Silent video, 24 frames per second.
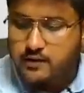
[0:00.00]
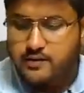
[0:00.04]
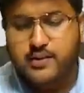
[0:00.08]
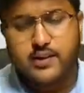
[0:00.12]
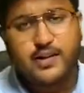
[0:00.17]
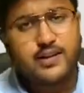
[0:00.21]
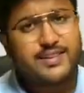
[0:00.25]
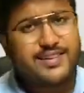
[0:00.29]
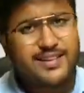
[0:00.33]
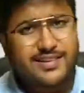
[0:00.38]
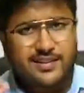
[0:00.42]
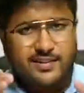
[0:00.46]

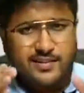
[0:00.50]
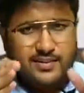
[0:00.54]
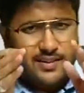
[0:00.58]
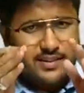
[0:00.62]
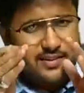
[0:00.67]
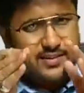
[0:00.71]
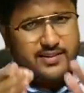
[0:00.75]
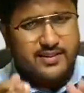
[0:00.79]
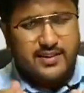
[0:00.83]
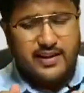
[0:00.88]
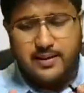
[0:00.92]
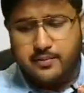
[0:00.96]
See, this is
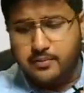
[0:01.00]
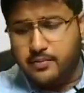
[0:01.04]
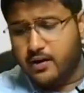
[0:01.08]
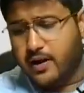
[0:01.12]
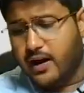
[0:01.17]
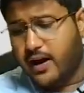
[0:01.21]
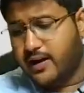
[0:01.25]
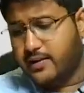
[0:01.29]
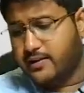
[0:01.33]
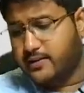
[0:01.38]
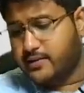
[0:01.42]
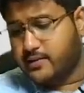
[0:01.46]
the same
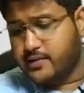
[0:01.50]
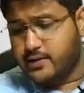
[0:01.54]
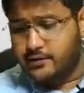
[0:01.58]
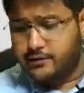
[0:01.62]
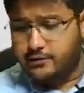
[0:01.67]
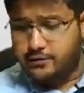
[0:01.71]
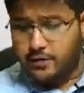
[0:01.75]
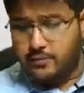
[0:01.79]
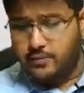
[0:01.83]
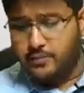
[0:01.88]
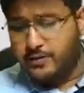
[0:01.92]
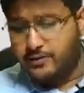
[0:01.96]
answer
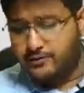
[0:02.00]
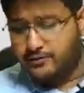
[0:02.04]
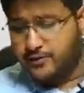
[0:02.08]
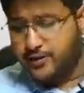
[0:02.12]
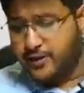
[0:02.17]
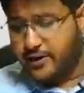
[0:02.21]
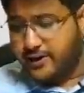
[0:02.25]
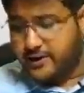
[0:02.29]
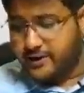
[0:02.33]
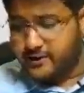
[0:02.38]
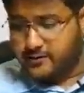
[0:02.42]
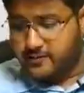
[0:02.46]
from
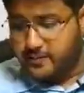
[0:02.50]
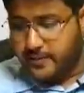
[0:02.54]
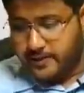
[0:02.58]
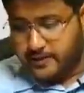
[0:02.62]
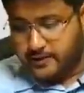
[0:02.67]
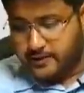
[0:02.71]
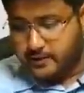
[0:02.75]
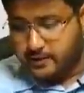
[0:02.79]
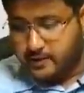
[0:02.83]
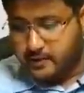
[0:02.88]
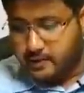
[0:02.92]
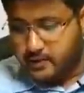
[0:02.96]
different
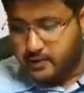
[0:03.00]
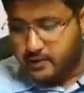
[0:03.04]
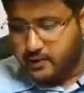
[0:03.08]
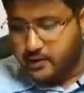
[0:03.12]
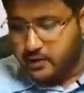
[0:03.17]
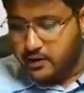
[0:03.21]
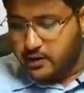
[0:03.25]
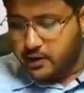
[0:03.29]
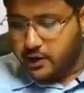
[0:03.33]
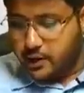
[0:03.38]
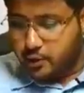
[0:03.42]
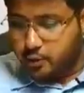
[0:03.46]
aspects.
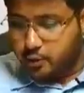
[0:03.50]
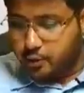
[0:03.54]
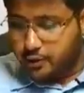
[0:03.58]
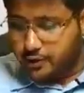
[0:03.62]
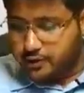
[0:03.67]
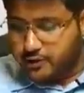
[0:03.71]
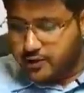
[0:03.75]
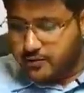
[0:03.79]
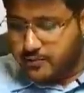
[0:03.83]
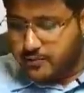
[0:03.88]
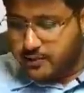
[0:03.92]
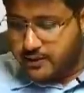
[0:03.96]
Now
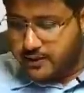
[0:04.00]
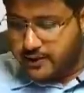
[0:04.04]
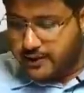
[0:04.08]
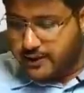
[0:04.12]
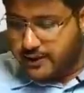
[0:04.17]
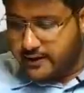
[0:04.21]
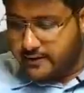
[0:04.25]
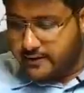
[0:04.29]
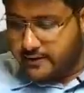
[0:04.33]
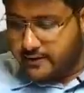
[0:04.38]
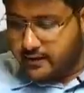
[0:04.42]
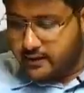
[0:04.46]
question number
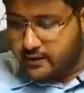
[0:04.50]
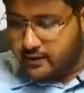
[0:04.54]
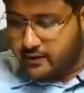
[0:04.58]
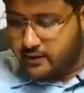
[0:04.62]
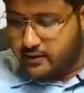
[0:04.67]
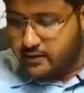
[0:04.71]
11.